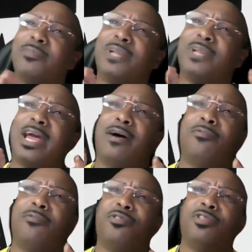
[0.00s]

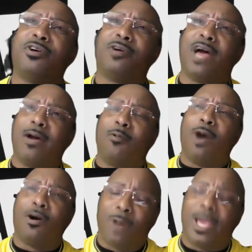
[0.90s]
down the
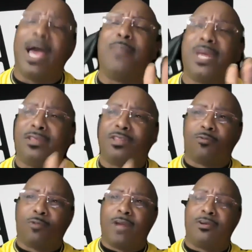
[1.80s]
walkway. I mean, the
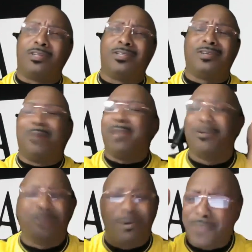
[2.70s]
run. I
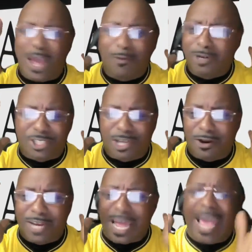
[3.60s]
don't know if y'all want to
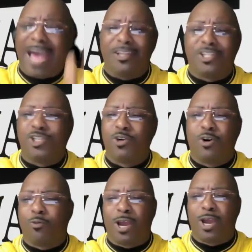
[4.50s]
turn the aisle into a
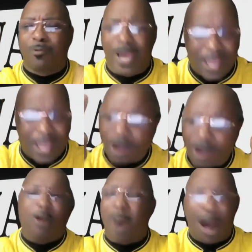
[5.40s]
runway
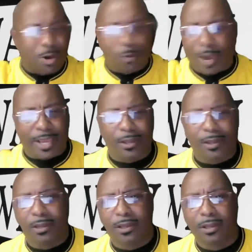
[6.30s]
or a walkway
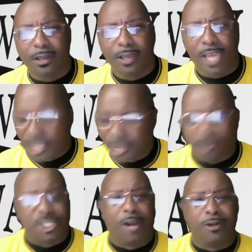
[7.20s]
in your
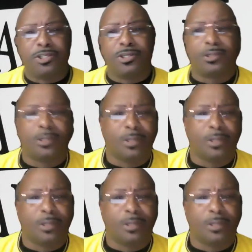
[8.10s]
church.